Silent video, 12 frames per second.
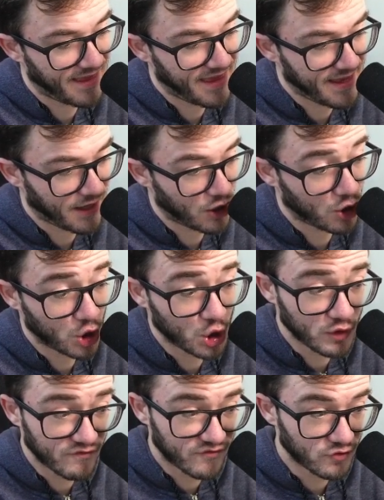it
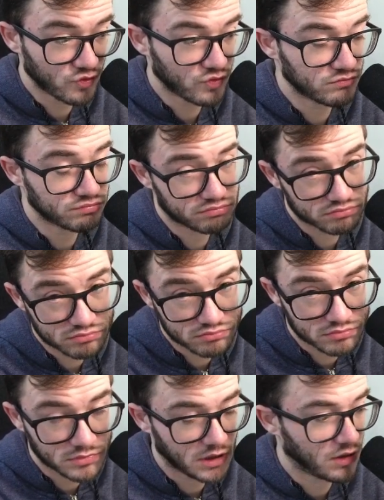could fall.
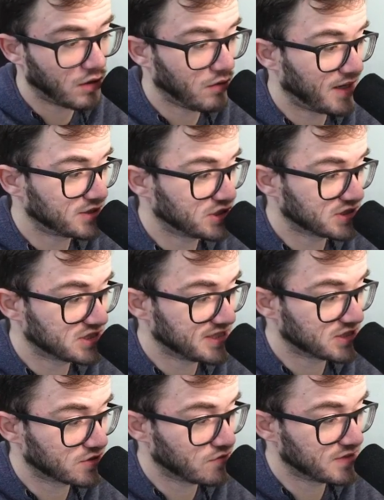You know, as you can see,
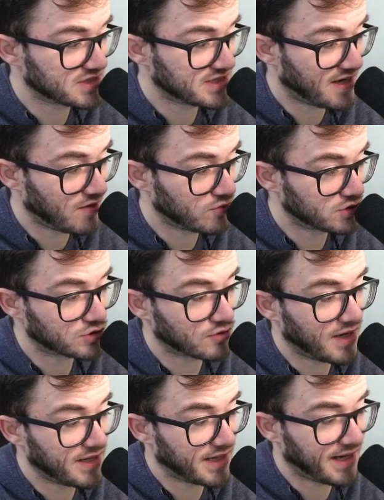it's going this downward
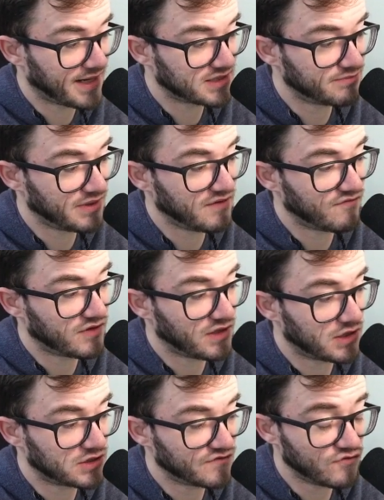trend, and it has been for the
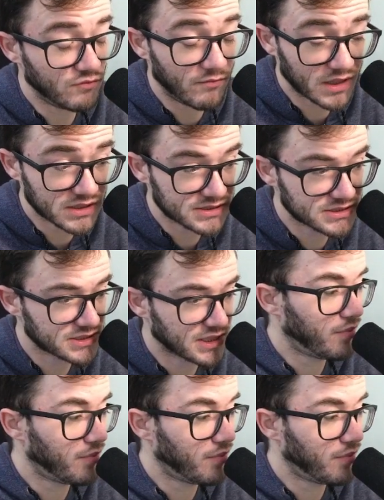last few months.